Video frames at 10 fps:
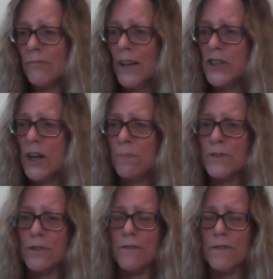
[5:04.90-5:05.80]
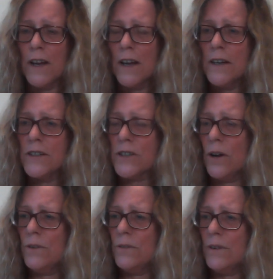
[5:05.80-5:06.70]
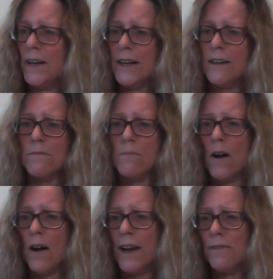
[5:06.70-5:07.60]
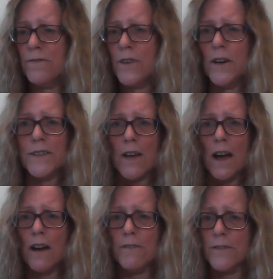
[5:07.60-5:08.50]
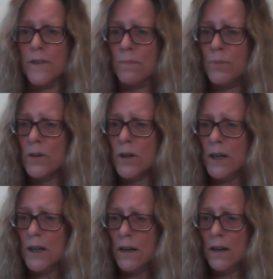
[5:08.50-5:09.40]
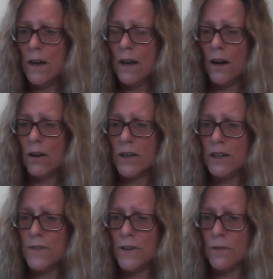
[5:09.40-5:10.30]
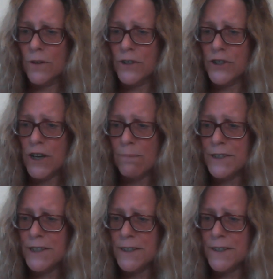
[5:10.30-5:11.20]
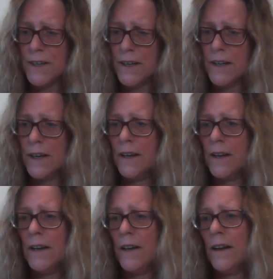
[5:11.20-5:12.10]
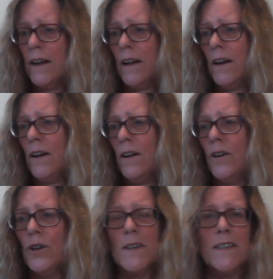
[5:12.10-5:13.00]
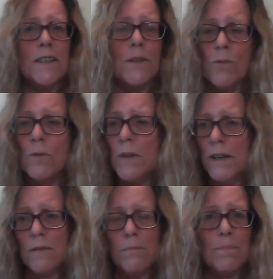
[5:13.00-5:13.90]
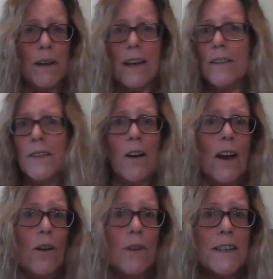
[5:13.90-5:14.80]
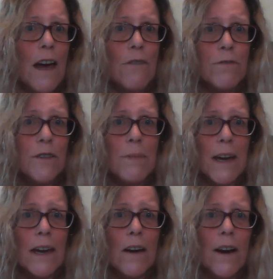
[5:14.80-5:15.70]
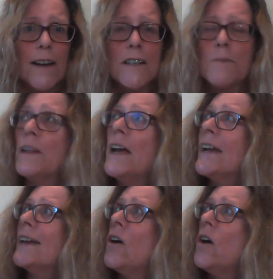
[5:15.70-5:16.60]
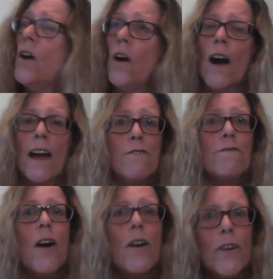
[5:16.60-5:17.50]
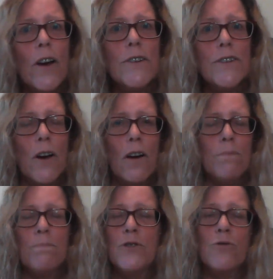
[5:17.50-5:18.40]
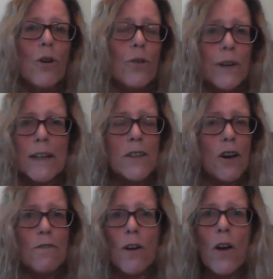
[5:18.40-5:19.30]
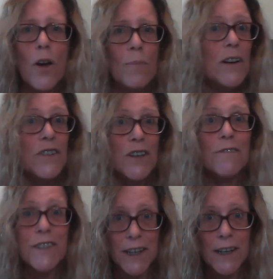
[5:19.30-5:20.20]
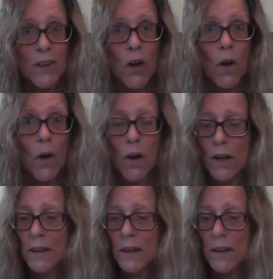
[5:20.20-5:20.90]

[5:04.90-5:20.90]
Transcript: Chapter of, so in my first half of the book, I'll give you all the chapters. Who is this woman? that I always have with me. I explain her. I have photos, uh, drawings of her because I've seen her.